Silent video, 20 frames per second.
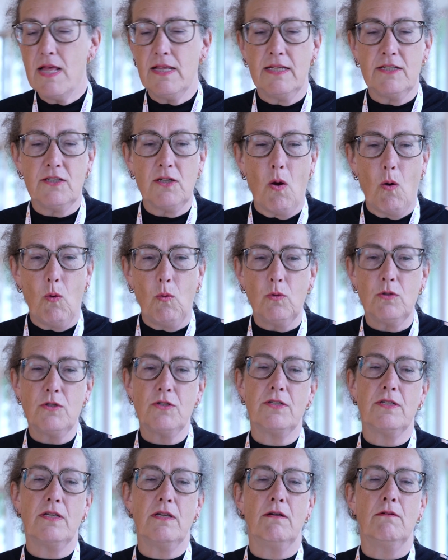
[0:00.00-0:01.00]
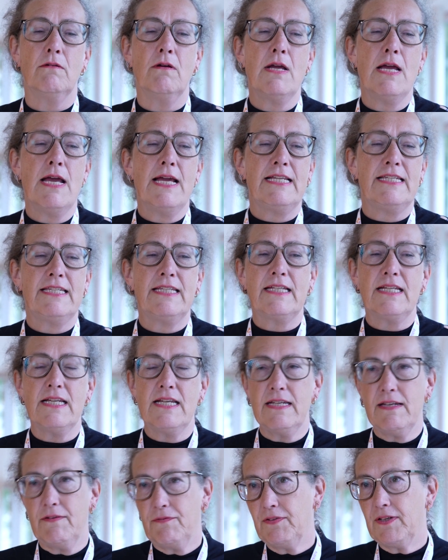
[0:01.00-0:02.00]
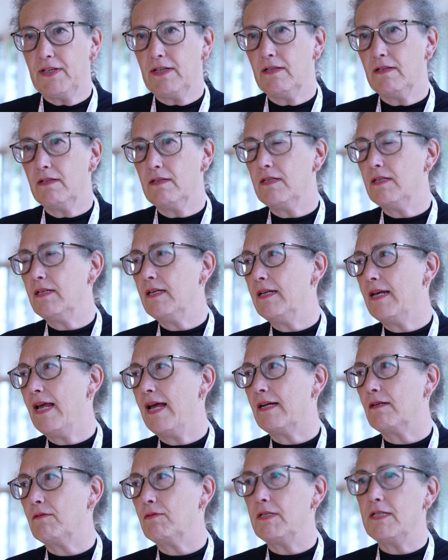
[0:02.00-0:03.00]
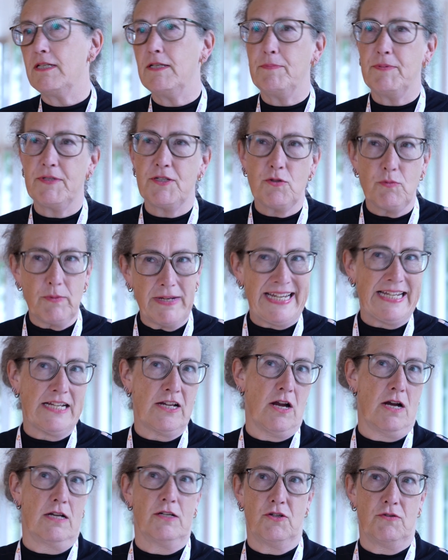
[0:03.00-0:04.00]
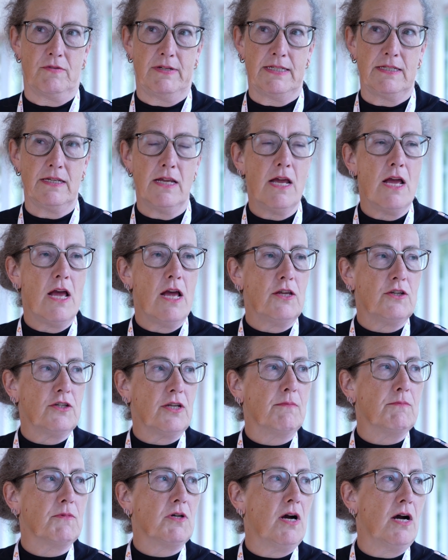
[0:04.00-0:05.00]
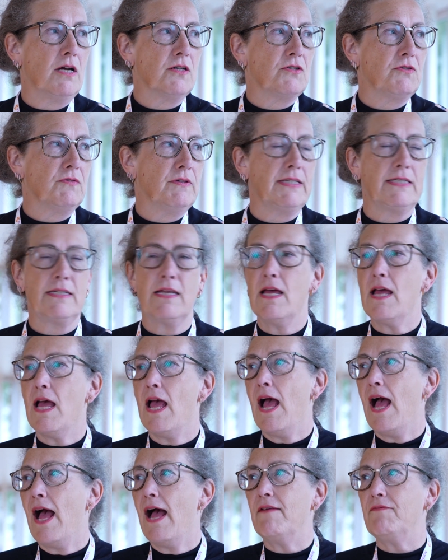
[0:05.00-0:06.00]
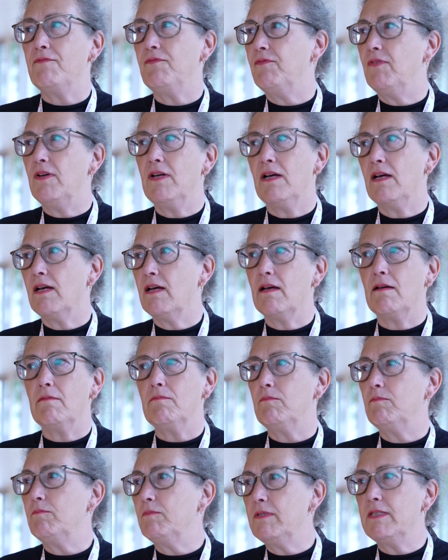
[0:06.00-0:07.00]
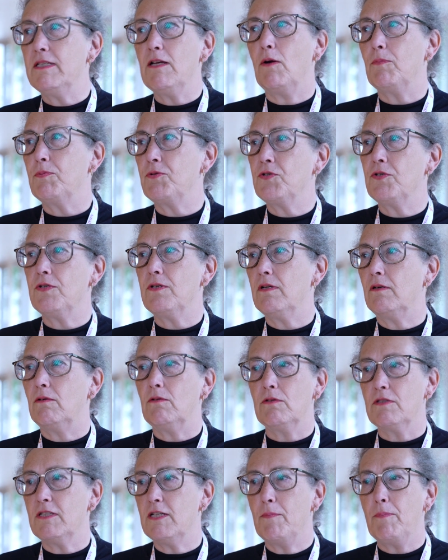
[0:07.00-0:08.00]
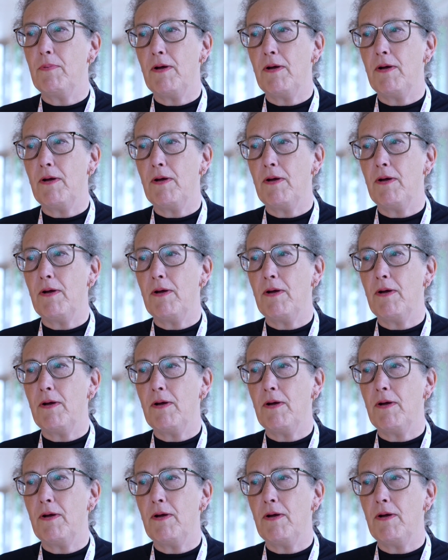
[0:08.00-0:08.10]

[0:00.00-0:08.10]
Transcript: There's also significant inequity between countries. Some countries have the option or the